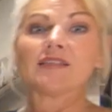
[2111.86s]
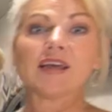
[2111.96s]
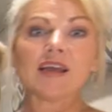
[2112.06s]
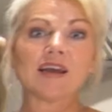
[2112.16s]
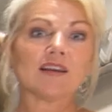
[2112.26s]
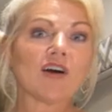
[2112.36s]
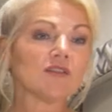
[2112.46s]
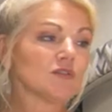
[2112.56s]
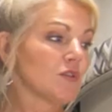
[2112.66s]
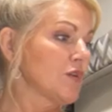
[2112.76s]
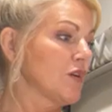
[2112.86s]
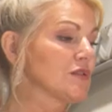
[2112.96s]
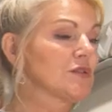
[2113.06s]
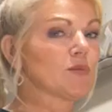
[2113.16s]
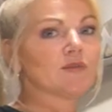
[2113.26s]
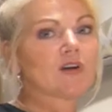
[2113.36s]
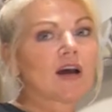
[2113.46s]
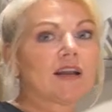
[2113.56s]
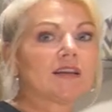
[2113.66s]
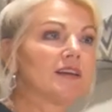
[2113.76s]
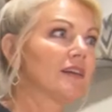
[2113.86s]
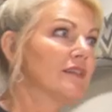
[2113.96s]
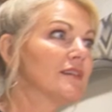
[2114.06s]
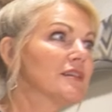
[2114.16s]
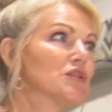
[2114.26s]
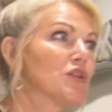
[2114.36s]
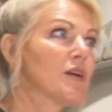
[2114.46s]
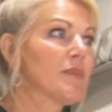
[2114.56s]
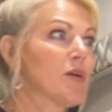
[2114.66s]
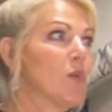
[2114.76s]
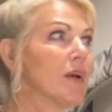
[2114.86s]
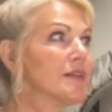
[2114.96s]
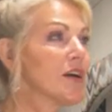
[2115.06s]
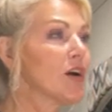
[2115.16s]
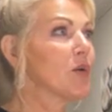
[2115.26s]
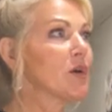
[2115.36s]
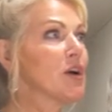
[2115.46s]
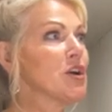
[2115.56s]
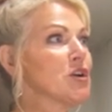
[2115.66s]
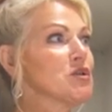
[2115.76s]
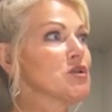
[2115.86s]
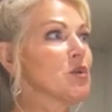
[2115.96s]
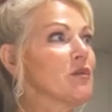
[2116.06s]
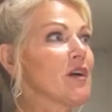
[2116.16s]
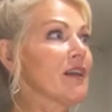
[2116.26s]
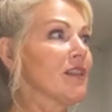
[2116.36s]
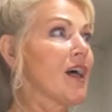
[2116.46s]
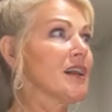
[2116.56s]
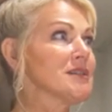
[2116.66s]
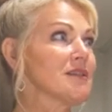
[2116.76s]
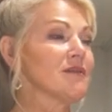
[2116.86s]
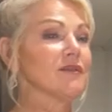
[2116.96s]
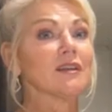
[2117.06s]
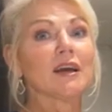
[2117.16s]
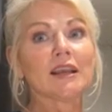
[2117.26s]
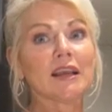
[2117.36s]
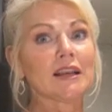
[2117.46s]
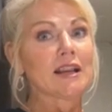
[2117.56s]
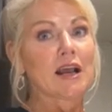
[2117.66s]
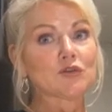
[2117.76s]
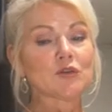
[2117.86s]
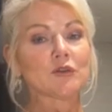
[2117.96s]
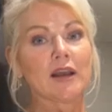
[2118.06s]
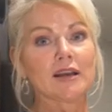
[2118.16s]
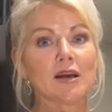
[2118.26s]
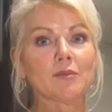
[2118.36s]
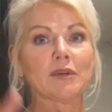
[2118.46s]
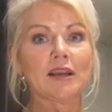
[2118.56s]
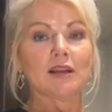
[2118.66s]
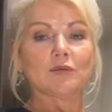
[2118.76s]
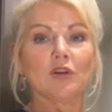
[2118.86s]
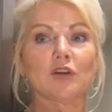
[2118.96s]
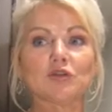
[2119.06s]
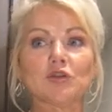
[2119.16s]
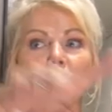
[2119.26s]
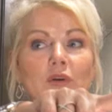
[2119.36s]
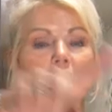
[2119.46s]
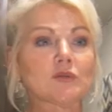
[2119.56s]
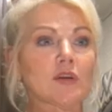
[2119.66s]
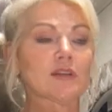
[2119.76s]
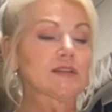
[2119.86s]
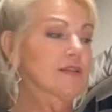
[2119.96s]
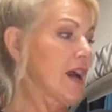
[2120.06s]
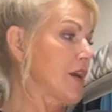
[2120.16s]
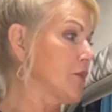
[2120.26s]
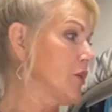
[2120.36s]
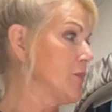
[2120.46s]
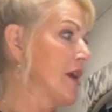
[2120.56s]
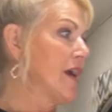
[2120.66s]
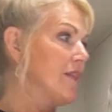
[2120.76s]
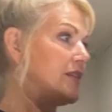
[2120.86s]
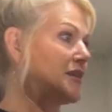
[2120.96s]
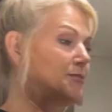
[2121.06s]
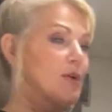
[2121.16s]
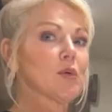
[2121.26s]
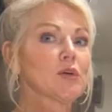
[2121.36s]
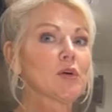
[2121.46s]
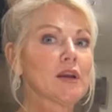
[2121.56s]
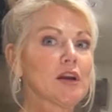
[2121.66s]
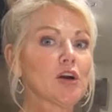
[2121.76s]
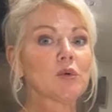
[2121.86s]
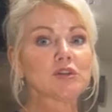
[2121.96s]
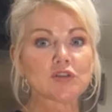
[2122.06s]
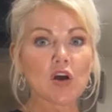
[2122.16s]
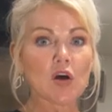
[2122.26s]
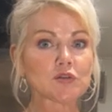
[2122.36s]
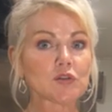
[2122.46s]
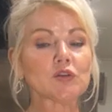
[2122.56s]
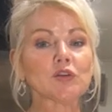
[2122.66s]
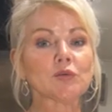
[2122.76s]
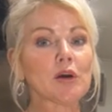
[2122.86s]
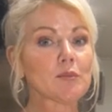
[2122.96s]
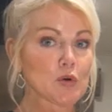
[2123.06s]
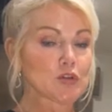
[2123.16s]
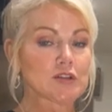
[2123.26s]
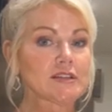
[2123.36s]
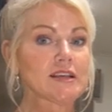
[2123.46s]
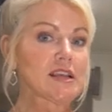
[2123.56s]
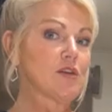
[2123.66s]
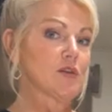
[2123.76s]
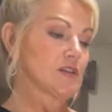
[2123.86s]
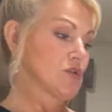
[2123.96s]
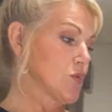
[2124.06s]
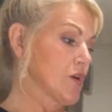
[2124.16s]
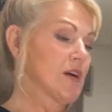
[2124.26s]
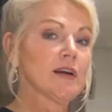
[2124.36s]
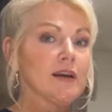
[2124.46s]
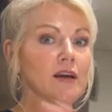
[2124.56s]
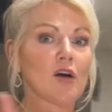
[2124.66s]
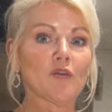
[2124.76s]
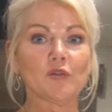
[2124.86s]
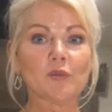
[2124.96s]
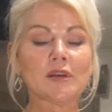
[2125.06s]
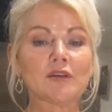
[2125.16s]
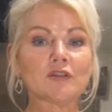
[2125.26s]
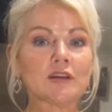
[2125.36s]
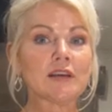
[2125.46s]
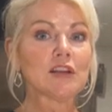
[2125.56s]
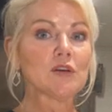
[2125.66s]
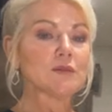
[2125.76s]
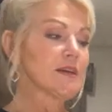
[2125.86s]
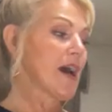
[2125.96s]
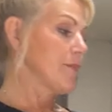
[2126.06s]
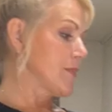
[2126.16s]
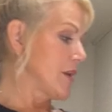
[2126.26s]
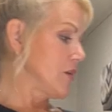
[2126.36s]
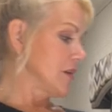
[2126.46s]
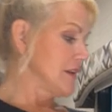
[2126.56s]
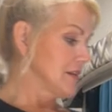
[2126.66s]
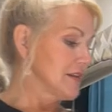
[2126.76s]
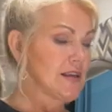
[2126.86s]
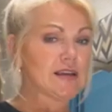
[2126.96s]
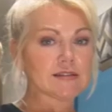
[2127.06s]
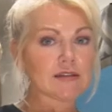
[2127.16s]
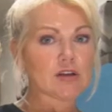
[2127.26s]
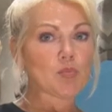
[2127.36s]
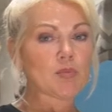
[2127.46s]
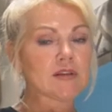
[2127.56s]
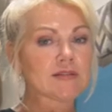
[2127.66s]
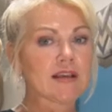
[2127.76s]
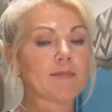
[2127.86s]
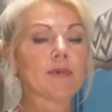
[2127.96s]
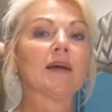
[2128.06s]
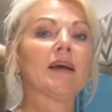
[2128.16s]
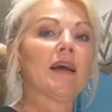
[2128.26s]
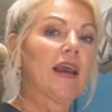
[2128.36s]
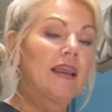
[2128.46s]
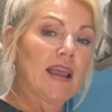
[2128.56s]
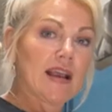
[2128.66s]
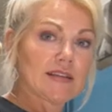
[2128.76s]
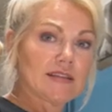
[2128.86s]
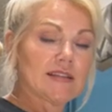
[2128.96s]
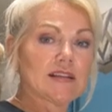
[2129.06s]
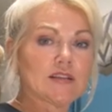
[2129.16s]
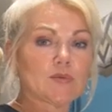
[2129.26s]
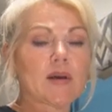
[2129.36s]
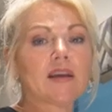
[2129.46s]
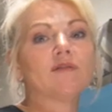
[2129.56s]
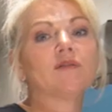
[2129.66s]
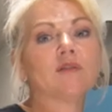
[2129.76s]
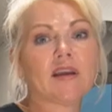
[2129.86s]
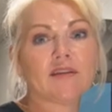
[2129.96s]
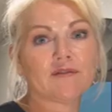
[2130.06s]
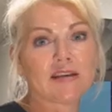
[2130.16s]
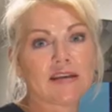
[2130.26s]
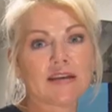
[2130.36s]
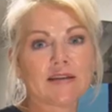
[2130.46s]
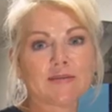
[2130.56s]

Then also notice that we've got this great big window. So we've got lots of, again, natural light coming in. Our two windows on the slide room, this big window here, which is also your emergency egress window. Hopefully we never need to use that, but you can easily open this up and exit this way if needed.